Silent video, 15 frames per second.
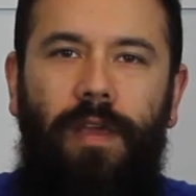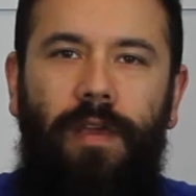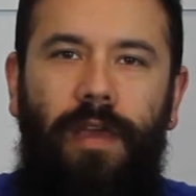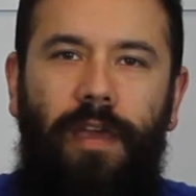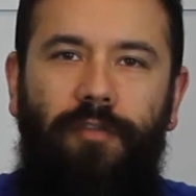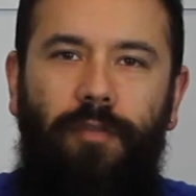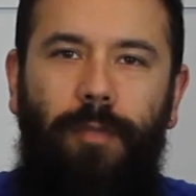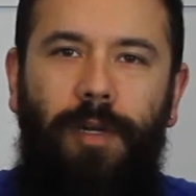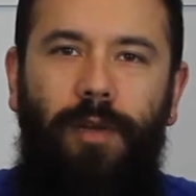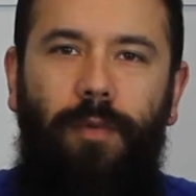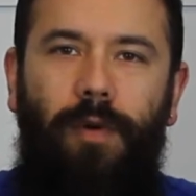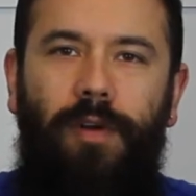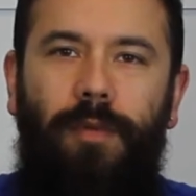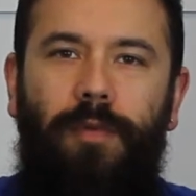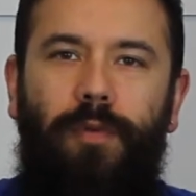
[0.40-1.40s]
Hey everybody,
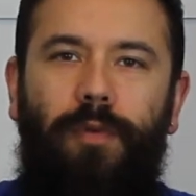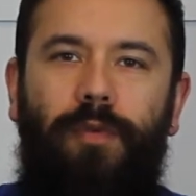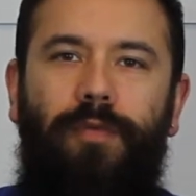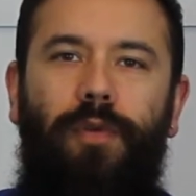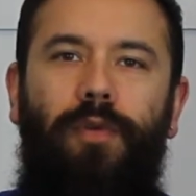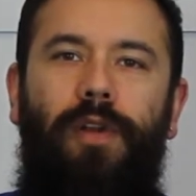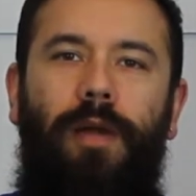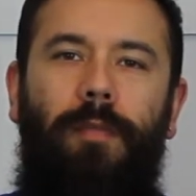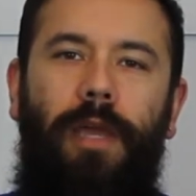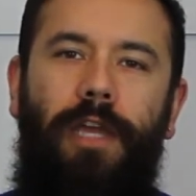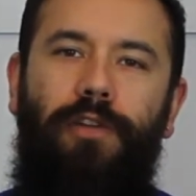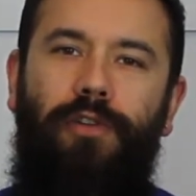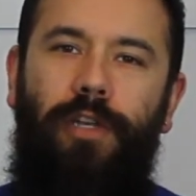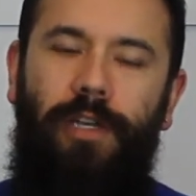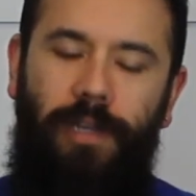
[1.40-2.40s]
welcome to Reviewed. I'm
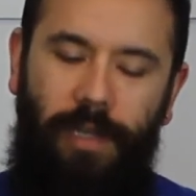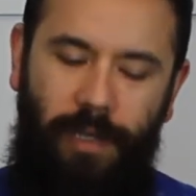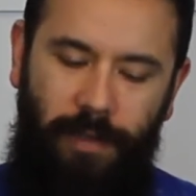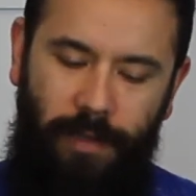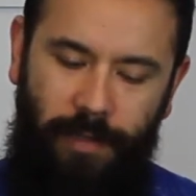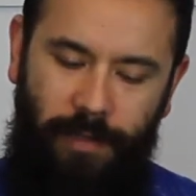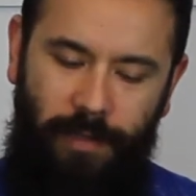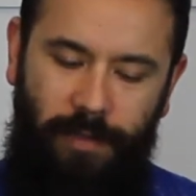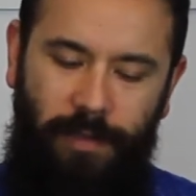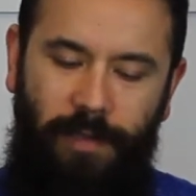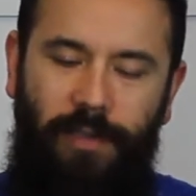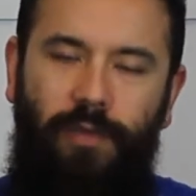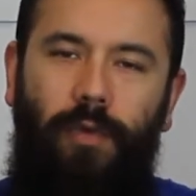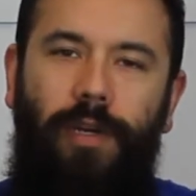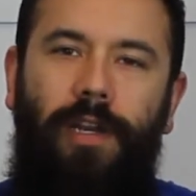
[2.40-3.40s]
Adrian and this is
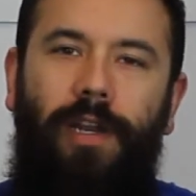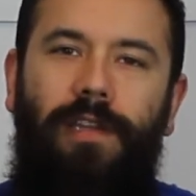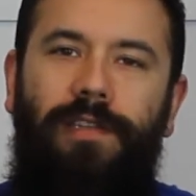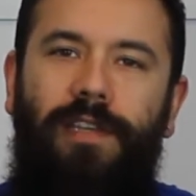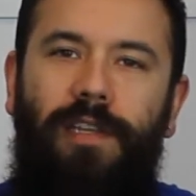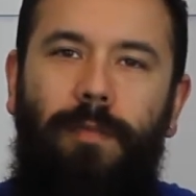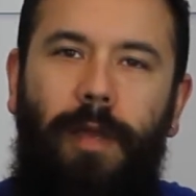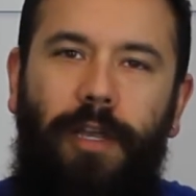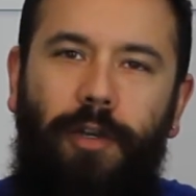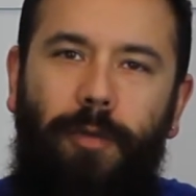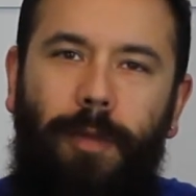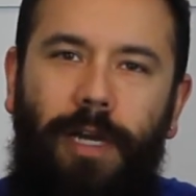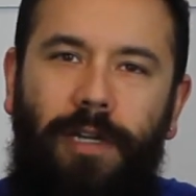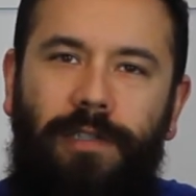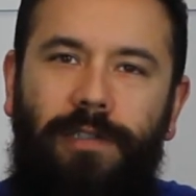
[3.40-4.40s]
the 2019
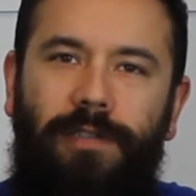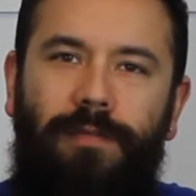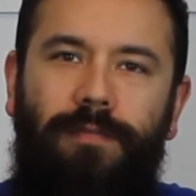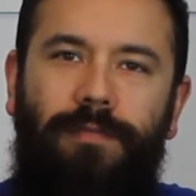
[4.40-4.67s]
Makerbox.